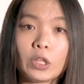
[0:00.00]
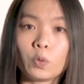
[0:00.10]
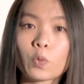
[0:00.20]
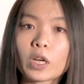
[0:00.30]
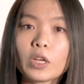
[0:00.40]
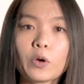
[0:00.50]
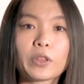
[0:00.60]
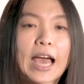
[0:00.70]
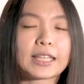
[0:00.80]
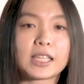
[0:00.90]
you want to know
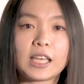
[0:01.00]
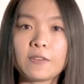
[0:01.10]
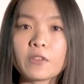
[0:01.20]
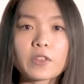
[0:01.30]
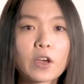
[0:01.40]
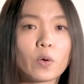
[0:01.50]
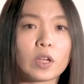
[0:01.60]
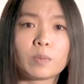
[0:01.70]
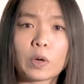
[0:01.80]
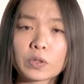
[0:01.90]
that even though
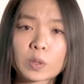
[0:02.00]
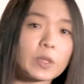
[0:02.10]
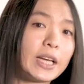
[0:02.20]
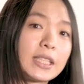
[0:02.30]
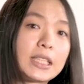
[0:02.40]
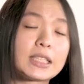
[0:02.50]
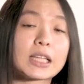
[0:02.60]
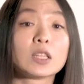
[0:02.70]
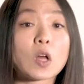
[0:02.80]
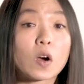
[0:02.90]
in most places
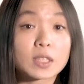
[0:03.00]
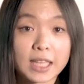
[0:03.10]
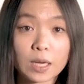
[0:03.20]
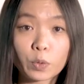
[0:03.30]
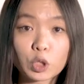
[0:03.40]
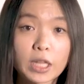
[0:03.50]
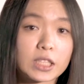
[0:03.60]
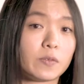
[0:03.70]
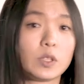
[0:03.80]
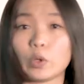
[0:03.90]
a long sandwich
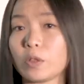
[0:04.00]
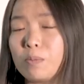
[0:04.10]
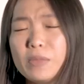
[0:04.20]
that's filled with